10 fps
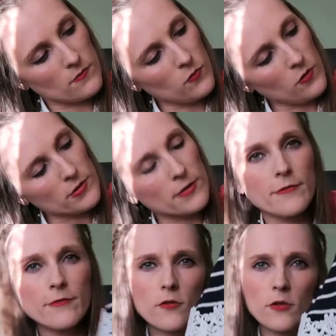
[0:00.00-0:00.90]

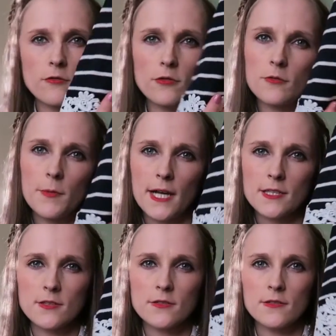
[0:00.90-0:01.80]
white floral
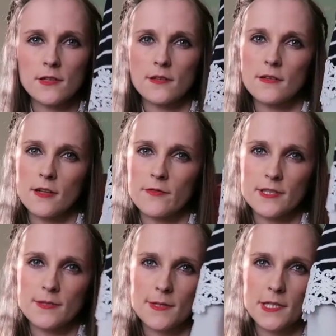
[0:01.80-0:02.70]
pattern, and I
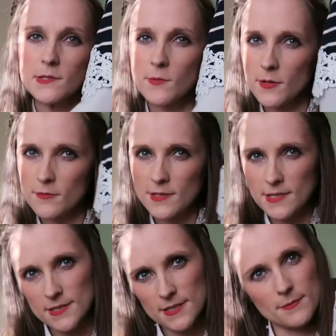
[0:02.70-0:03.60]
love this bit as well
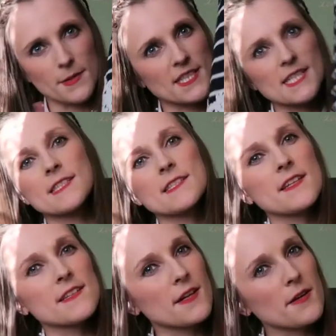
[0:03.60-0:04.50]
because it just makes it
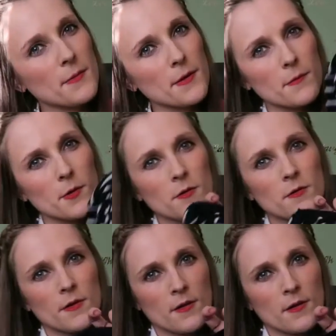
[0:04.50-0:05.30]
stand out a bit more.